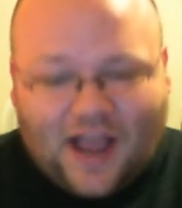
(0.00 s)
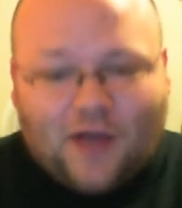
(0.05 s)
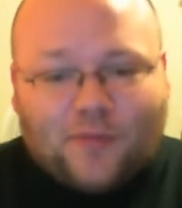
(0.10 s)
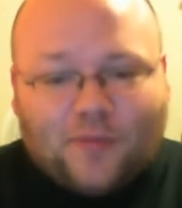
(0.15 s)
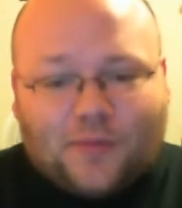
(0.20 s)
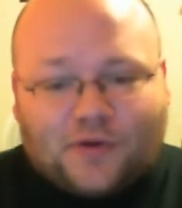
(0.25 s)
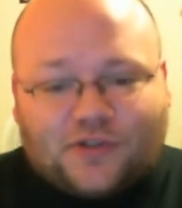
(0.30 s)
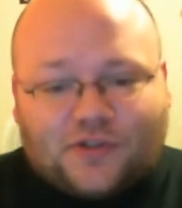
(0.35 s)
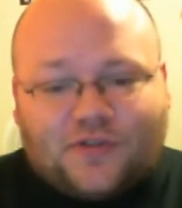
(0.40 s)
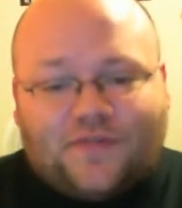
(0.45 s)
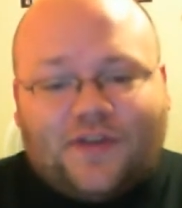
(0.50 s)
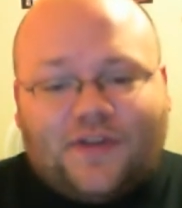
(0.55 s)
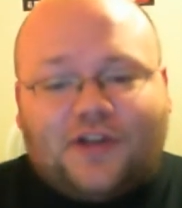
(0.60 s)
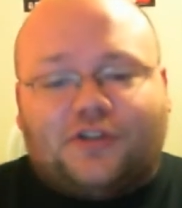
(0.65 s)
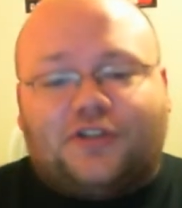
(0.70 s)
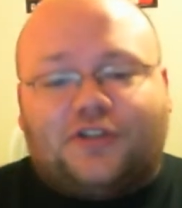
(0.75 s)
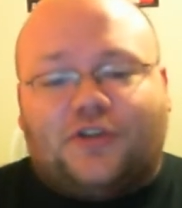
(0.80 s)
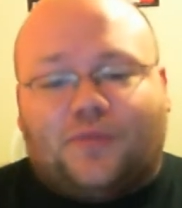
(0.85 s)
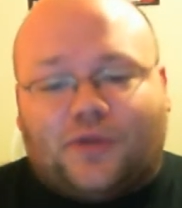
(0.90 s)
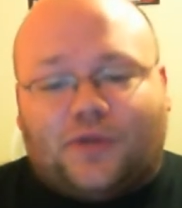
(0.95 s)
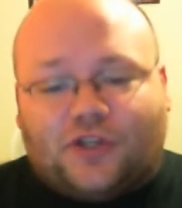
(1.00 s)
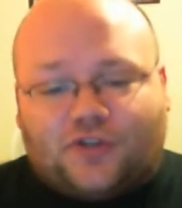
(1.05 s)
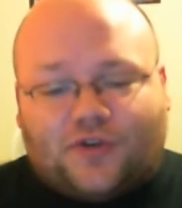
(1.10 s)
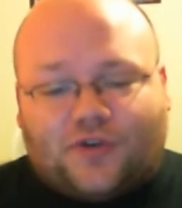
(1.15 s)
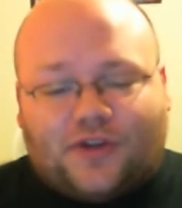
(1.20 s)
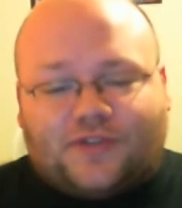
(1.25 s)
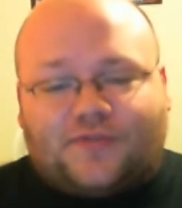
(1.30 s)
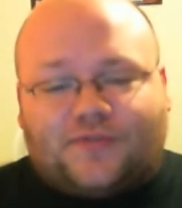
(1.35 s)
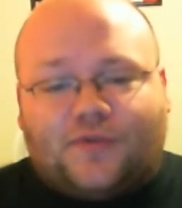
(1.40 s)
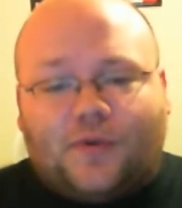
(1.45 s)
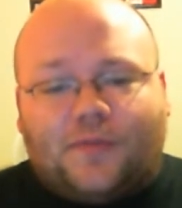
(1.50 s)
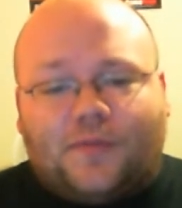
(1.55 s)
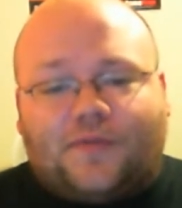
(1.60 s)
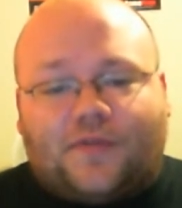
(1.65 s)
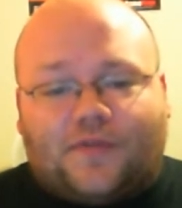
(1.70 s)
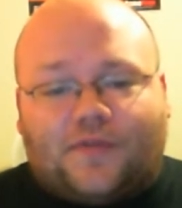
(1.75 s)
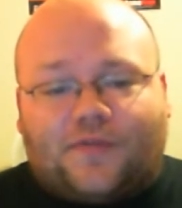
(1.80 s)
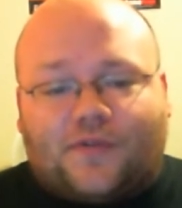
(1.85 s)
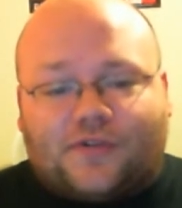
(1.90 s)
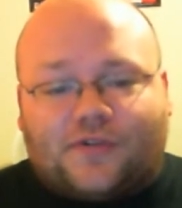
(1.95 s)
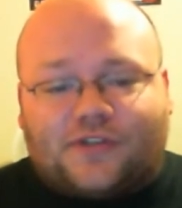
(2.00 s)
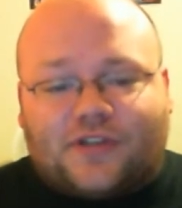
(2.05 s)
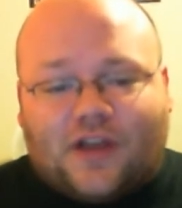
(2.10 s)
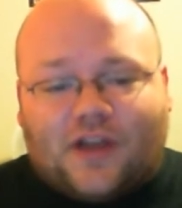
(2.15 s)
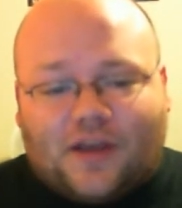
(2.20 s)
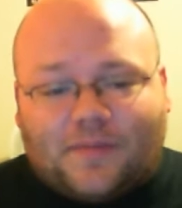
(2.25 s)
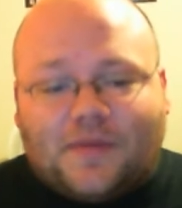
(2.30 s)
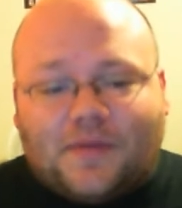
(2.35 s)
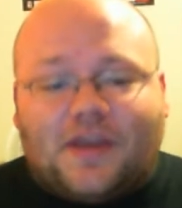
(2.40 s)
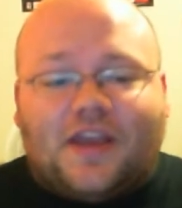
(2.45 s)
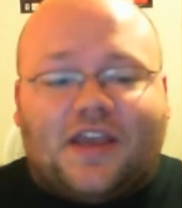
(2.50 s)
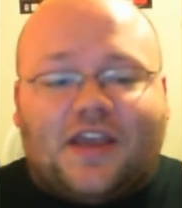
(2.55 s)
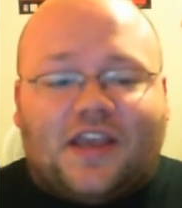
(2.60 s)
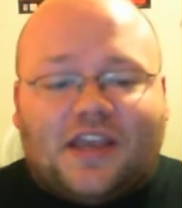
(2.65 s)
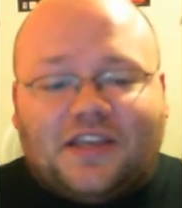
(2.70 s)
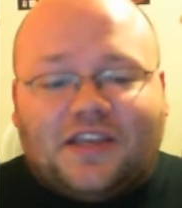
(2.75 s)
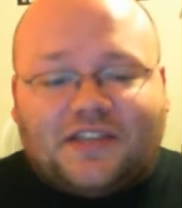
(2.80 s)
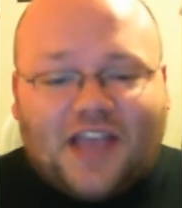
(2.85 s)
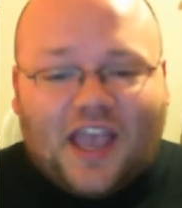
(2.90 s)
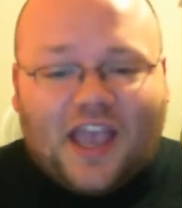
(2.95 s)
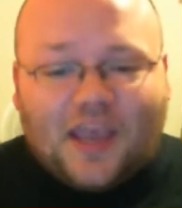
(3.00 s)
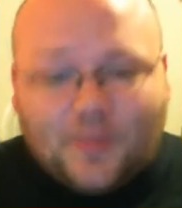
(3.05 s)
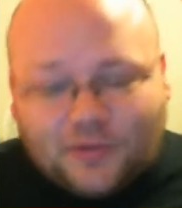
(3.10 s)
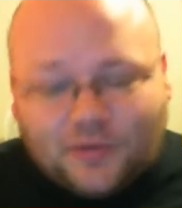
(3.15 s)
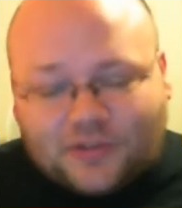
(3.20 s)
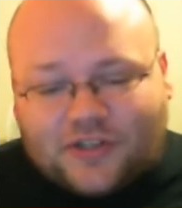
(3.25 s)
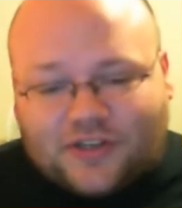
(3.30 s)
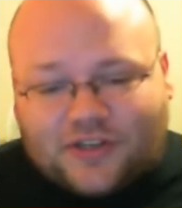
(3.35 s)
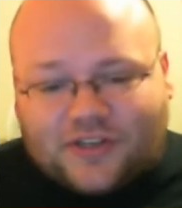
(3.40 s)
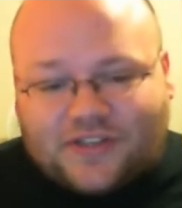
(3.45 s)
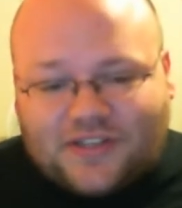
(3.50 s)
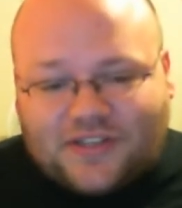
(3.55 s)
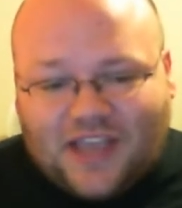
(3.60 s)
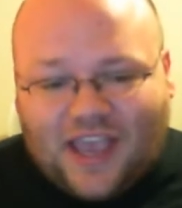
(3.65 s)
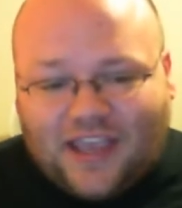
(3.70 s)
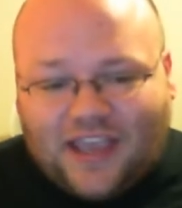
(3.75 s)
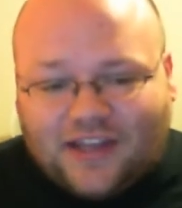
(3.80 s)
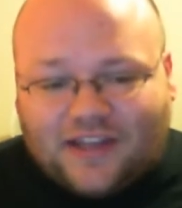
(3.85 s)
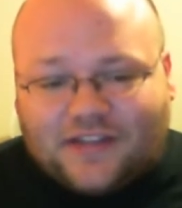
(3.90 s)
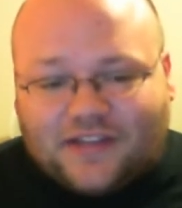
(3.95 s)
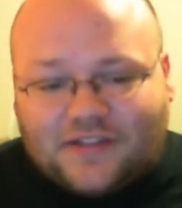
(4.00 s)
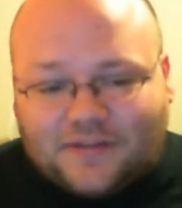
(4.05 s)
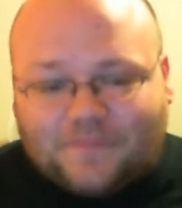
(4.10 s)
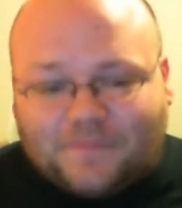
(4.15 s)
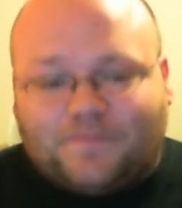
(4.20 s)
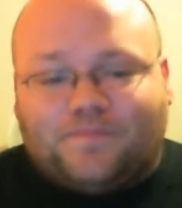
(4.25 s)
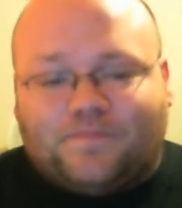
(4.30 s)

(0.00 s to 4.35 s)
outburst of energy when he transformed for the first time, he's able to contain it.